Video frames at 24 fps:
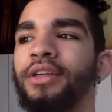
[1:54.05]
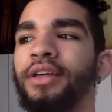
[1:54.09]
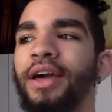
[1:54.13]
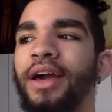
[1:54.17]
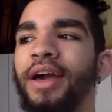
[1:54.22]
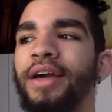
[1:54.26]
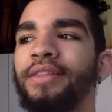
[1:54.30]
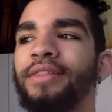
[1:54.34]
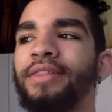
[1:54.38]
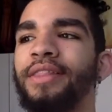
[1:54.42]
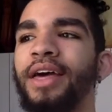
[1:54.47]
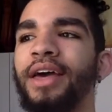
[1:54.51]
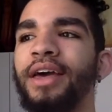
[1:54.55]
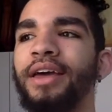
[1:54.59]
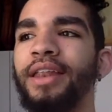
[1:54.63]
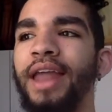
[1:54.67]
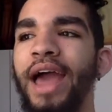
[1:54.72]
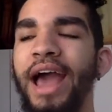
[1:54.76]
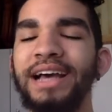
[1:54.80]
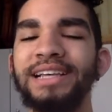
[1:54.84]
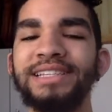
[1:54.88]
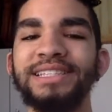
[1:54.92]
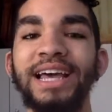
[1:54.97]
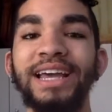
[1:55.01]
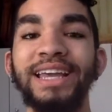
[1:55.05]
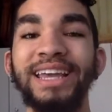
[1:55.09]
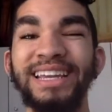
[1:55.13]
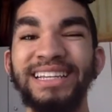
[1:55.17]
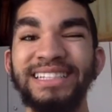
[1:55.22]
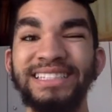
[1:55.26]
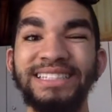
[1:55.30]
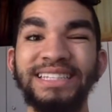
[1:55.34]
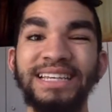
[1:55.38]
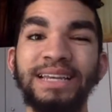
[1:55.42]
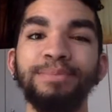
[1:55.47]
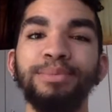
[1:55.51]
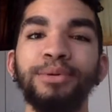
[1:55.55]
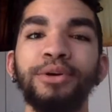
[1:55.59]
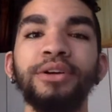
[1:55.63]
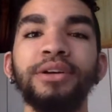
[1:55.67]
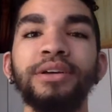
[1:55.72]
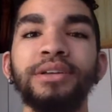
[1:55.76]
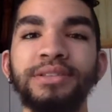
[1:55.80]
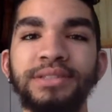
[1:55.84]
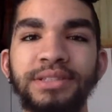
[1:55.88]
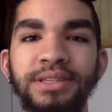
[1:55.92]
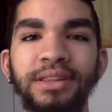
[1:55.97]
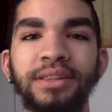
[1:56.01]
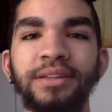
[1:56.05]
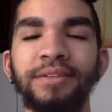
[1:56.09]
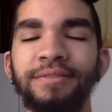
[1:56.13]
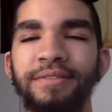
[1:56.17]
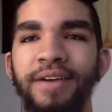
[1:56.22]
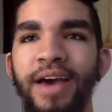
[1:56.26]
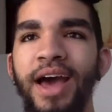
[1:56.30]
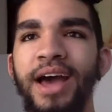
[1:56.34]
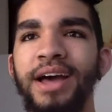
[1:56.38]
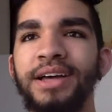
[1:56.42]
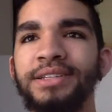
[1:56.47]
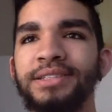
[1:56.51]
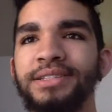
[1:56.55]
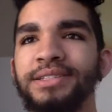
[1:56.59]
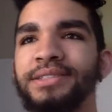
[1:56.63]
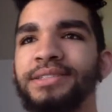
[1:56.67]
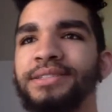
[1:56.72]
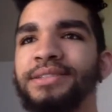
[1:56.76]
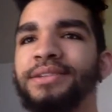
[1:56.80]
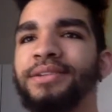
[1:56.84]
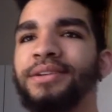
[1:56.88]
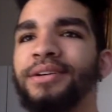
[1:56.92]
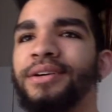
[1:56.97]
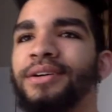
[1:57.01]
And then as I get deeper into the fast,